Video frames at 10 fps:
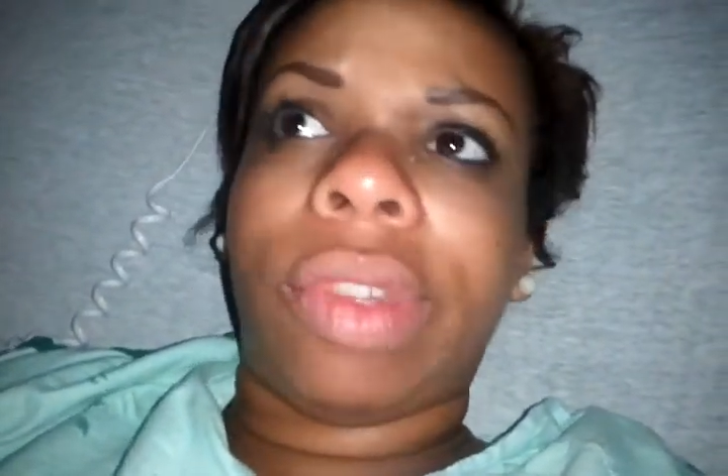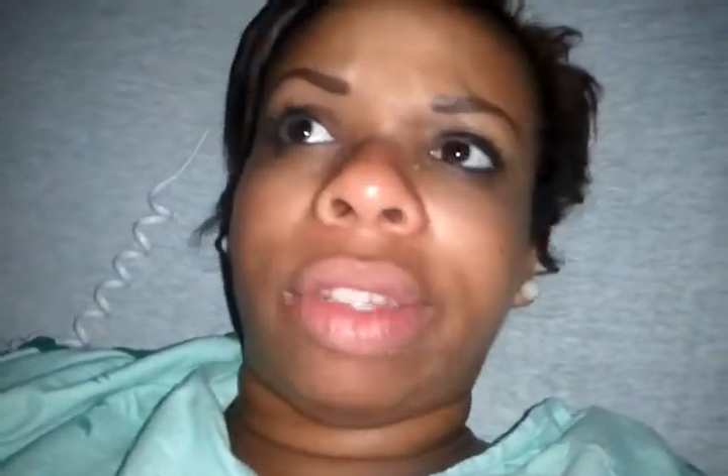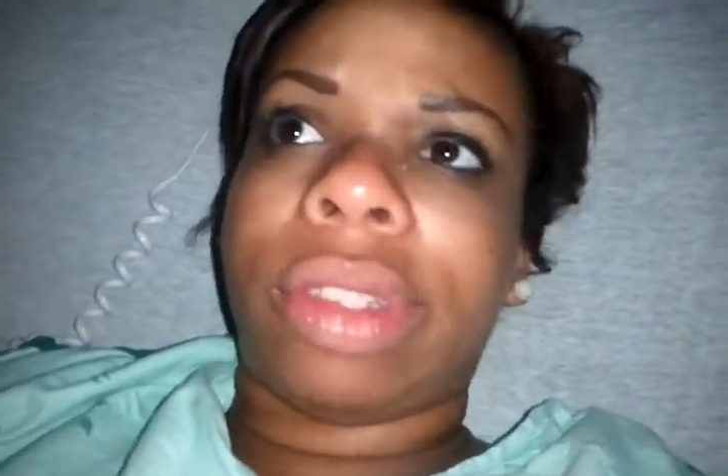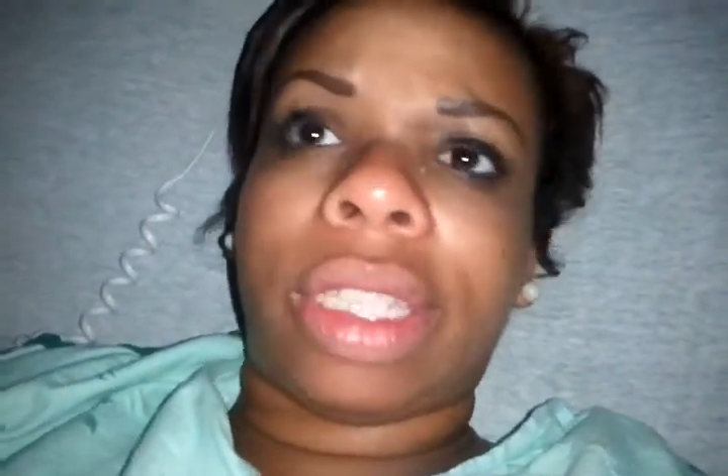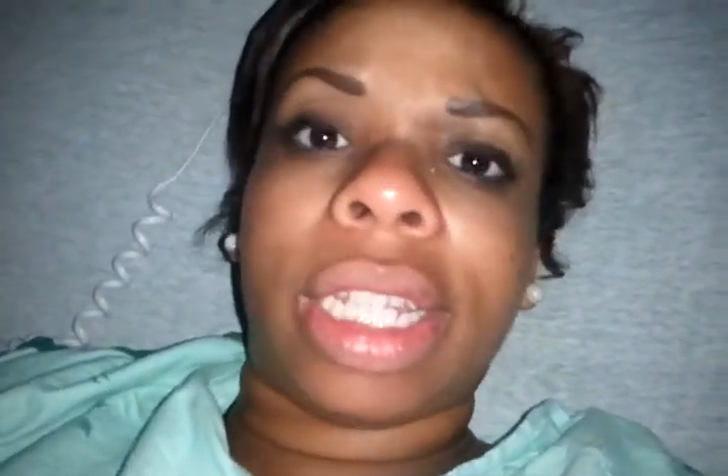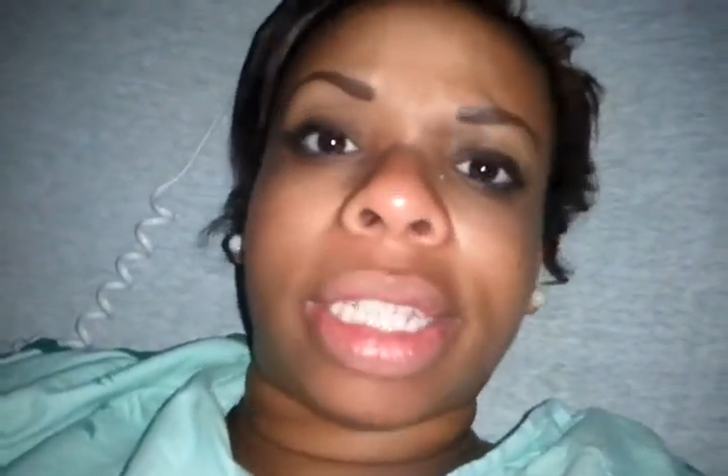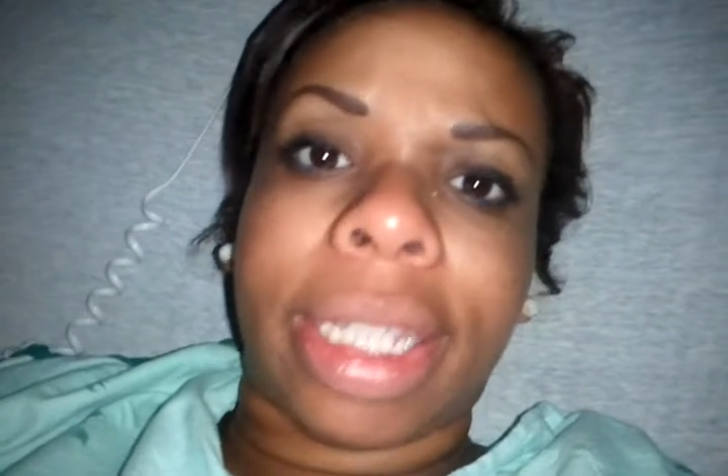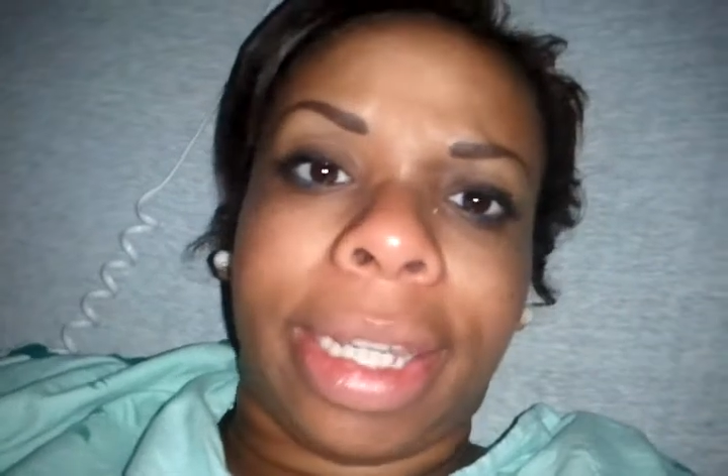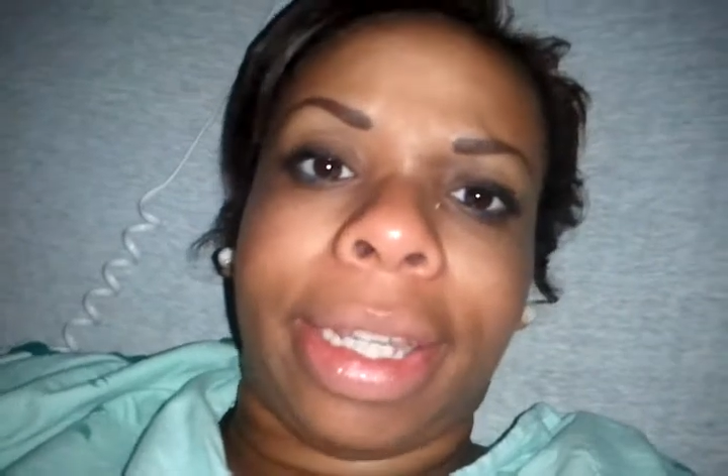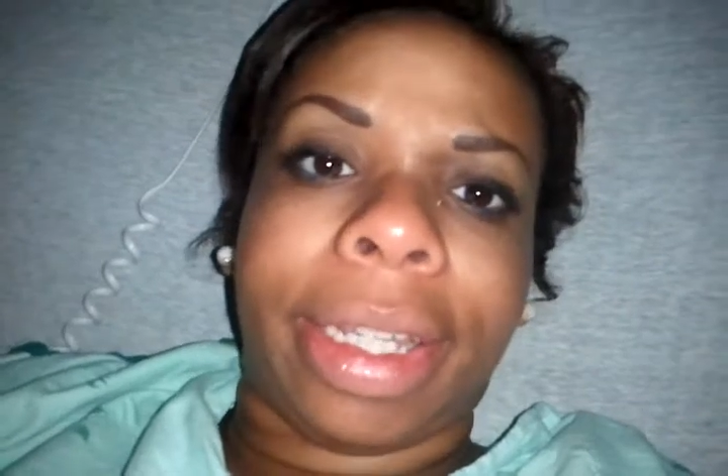60
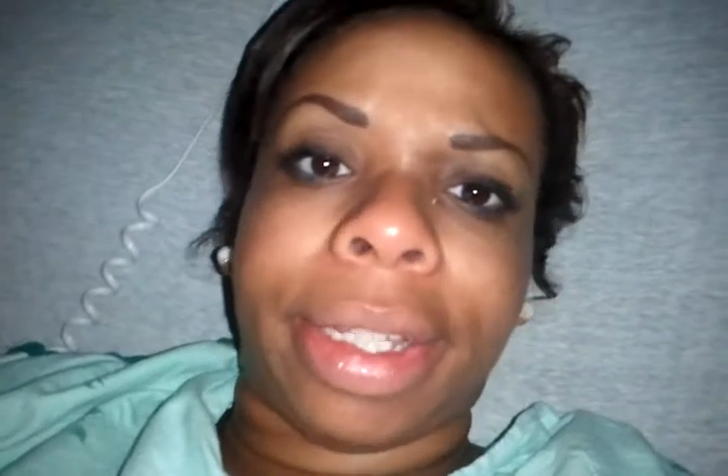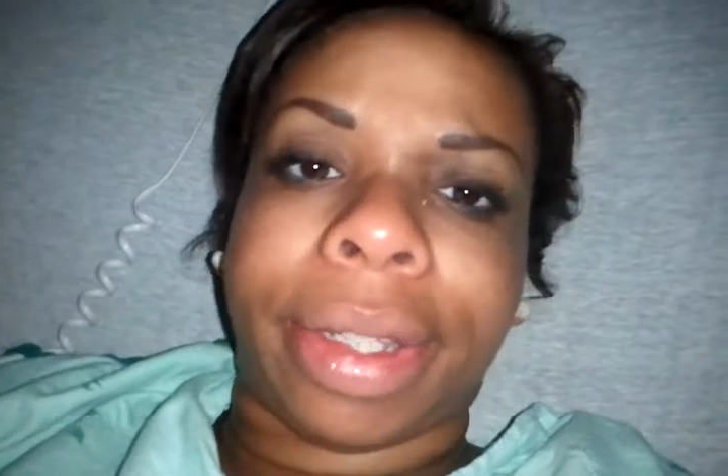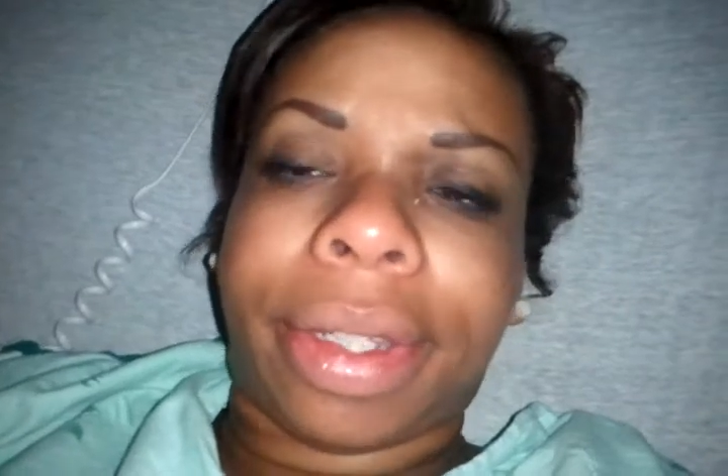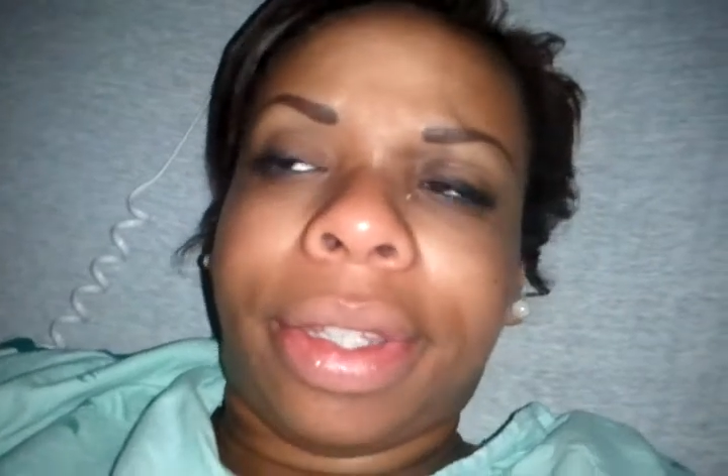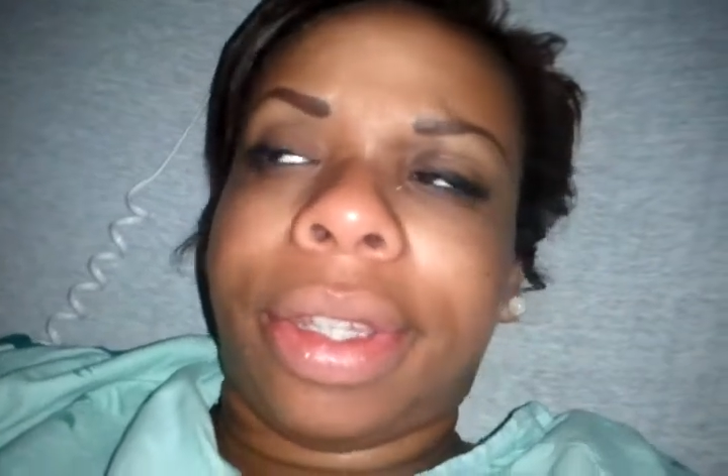a year.